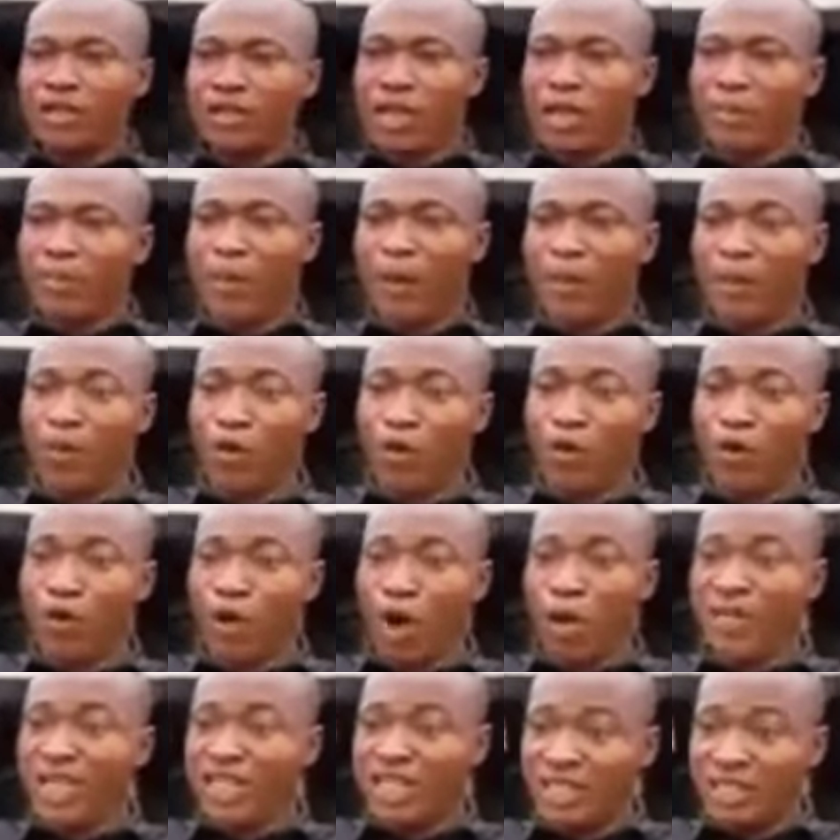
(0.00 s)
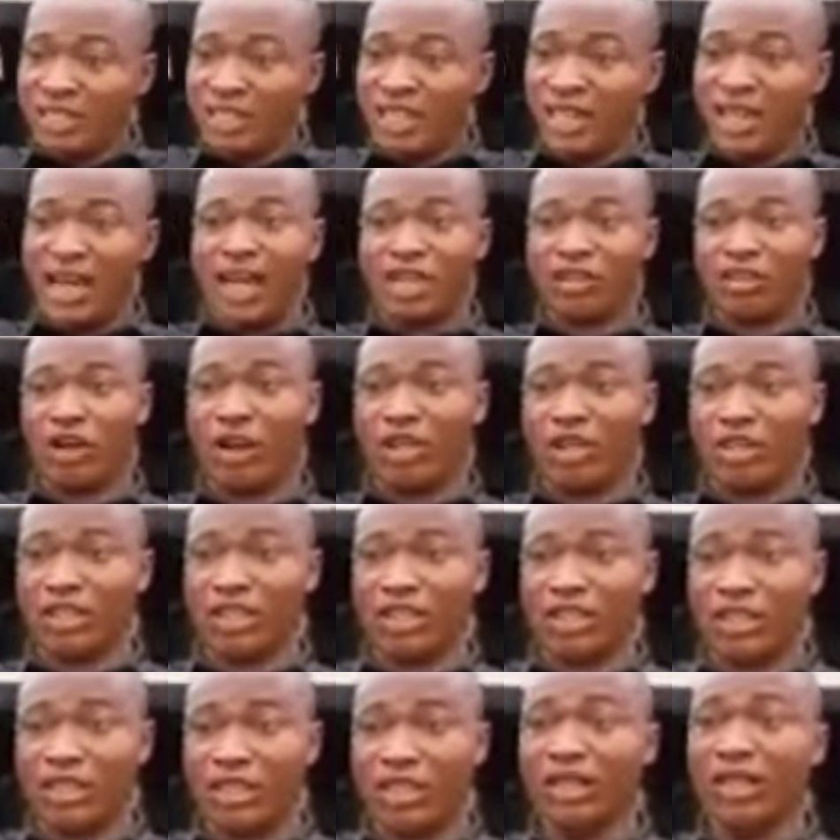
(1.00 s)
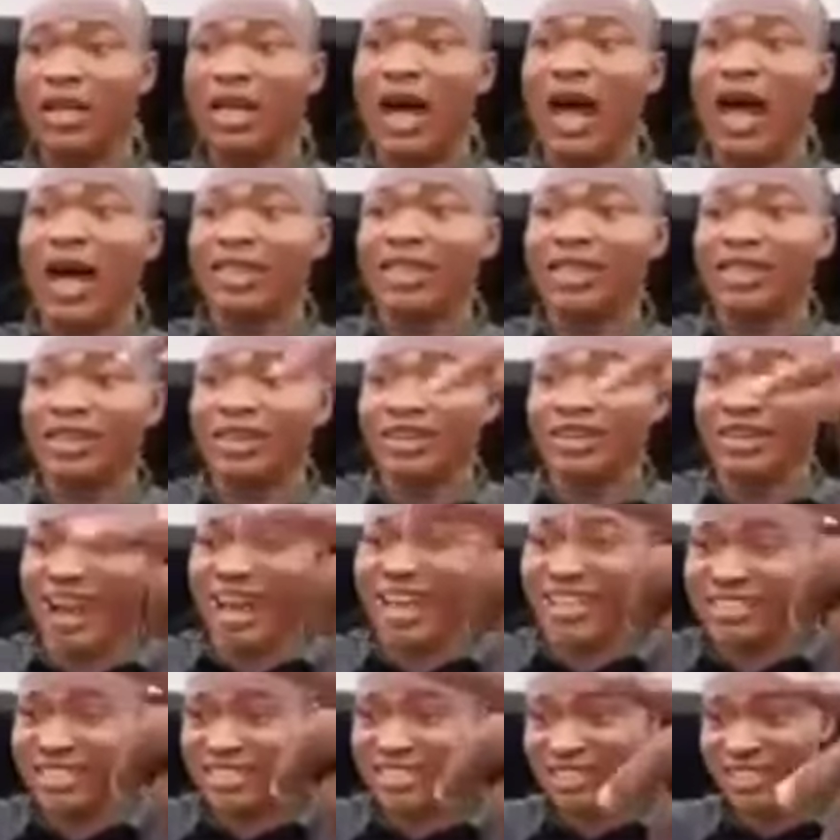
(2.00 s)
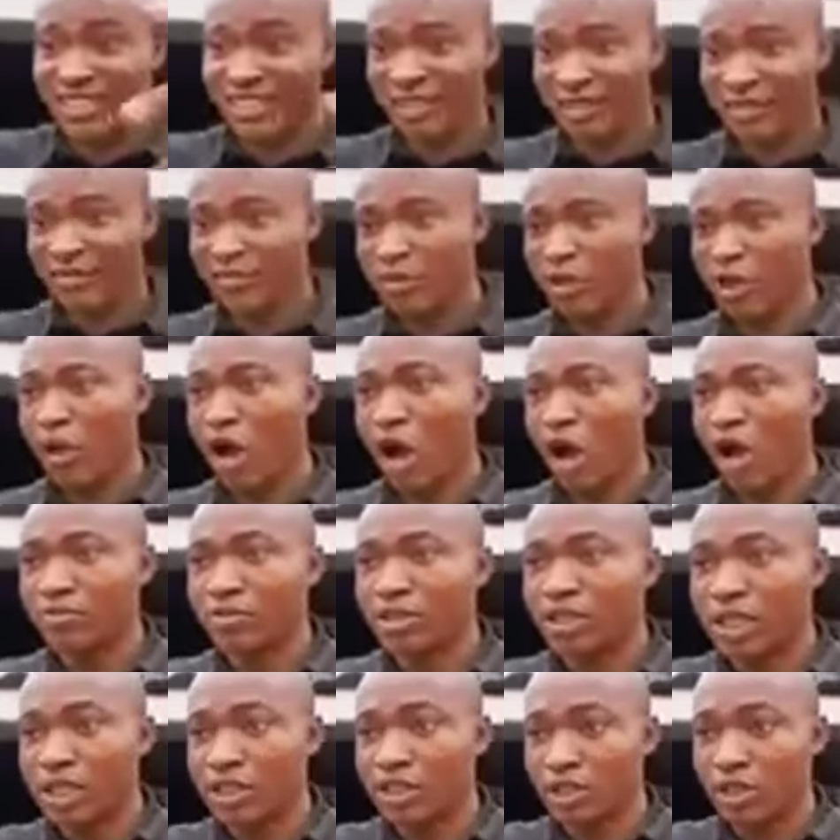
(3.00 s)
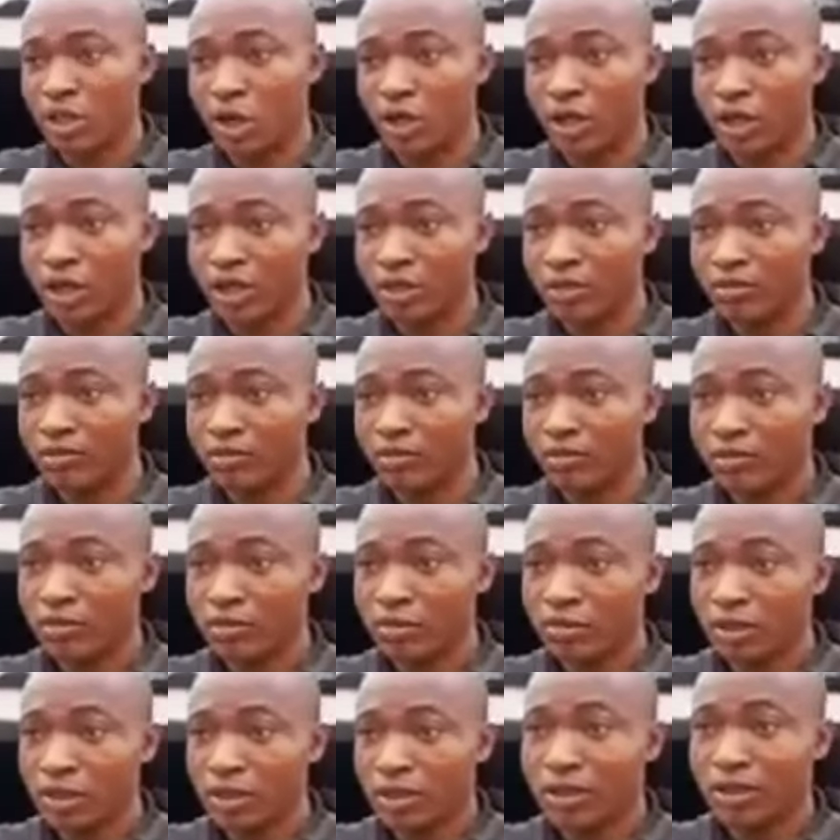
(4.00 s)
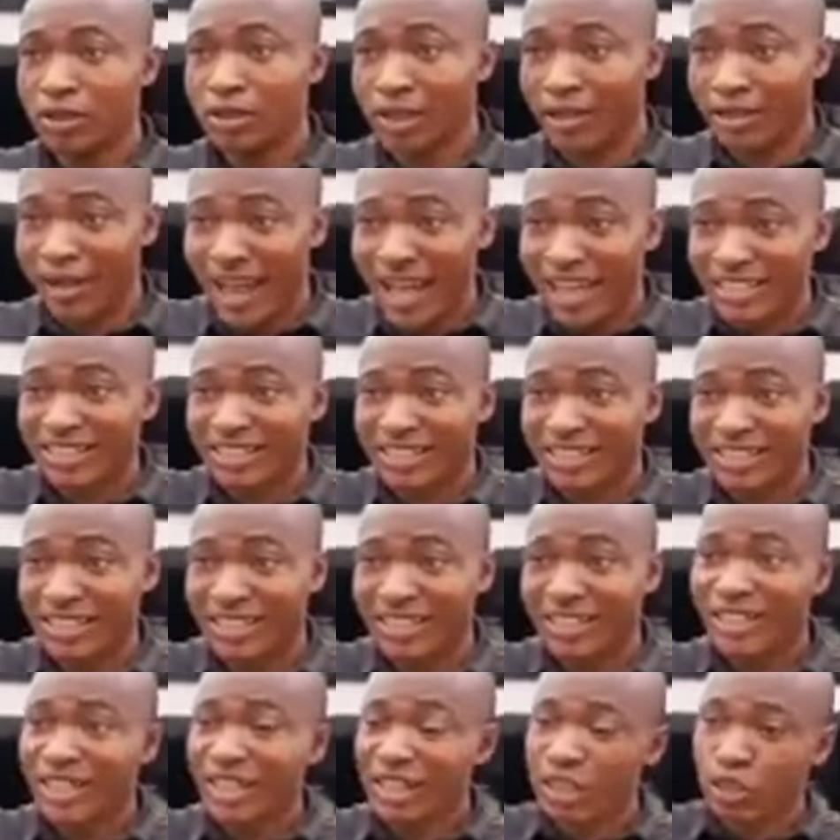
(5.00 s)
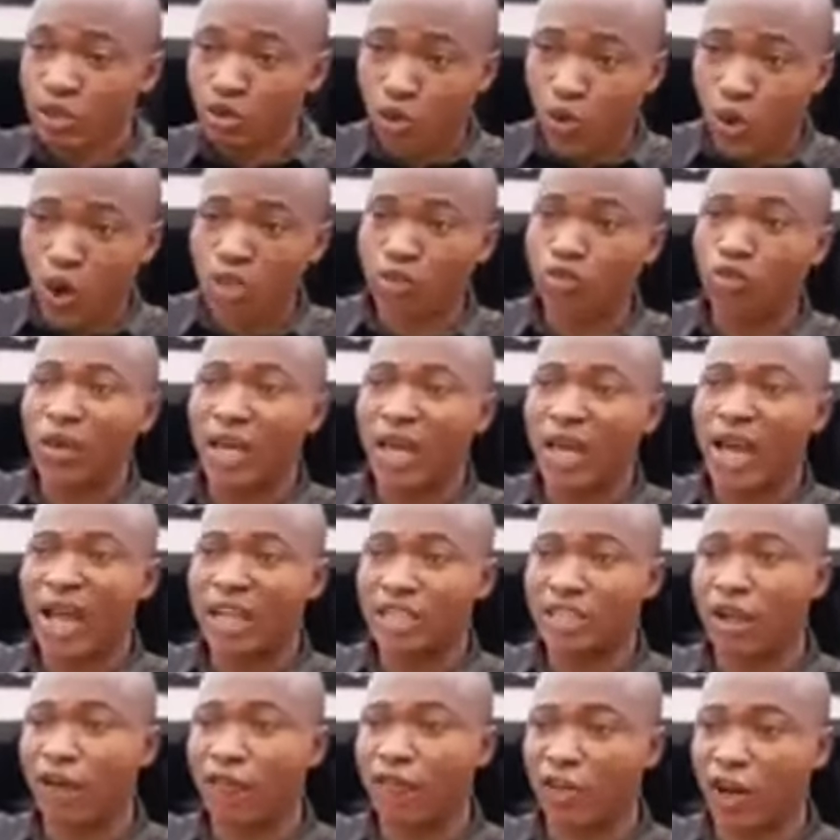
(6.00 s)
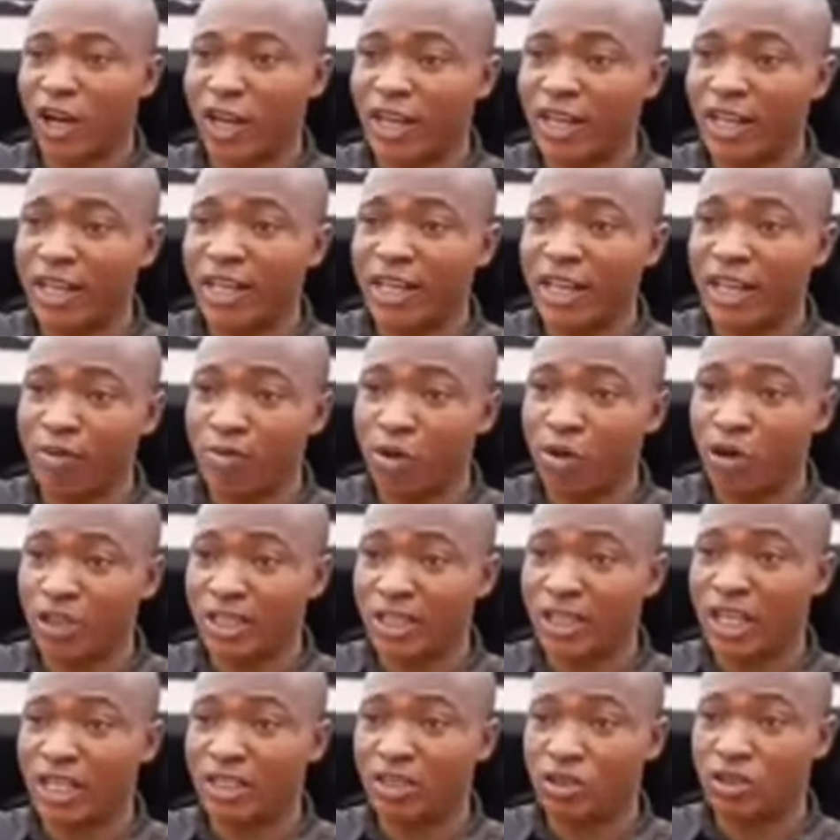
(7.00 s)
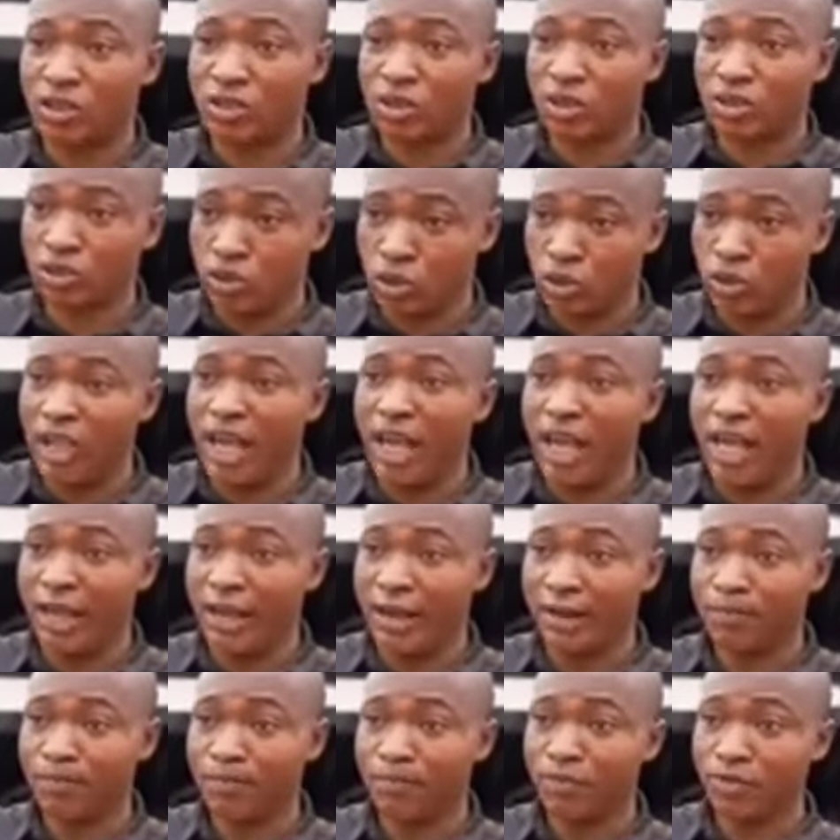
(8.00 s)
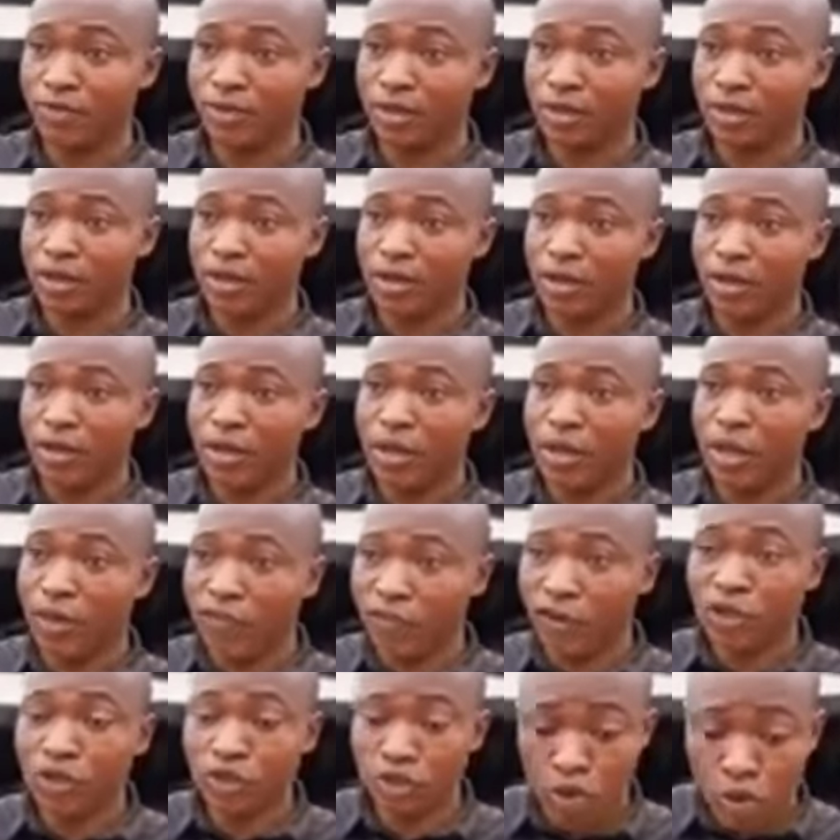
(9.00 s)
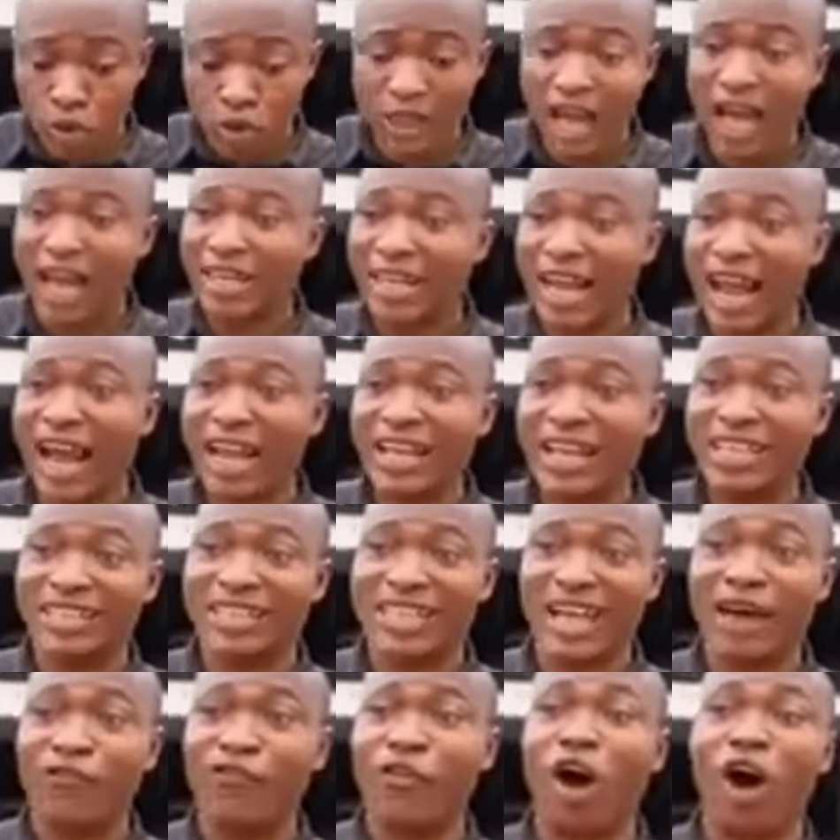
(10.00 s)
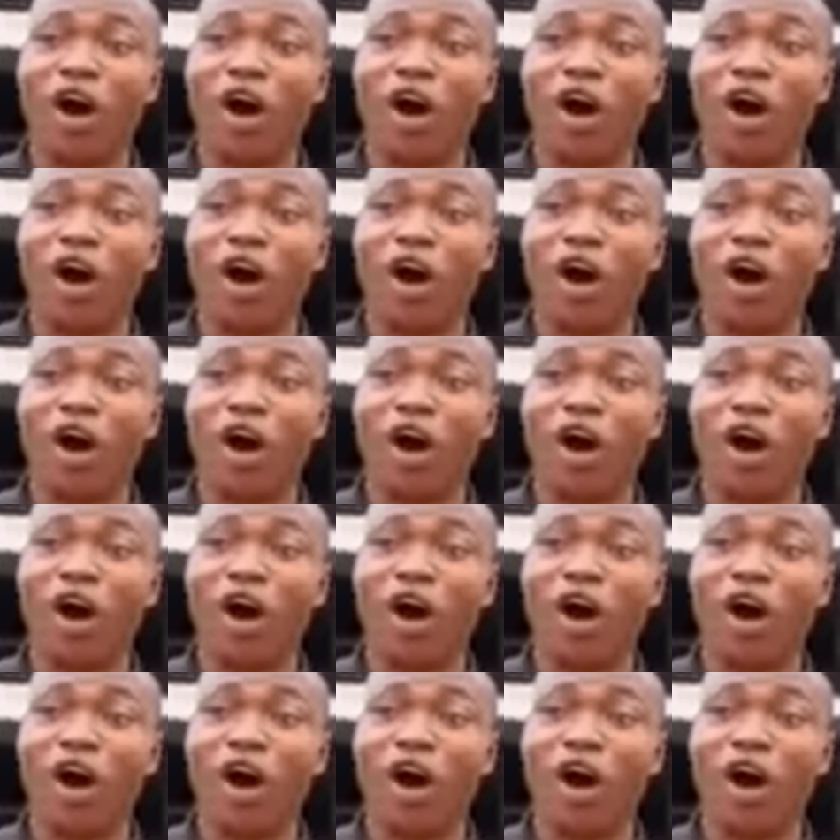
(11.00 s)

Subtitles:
the people committing the atrocity, and the rest becomes the story. The rest is what we are suffering in Imo State. Today, even today now, it have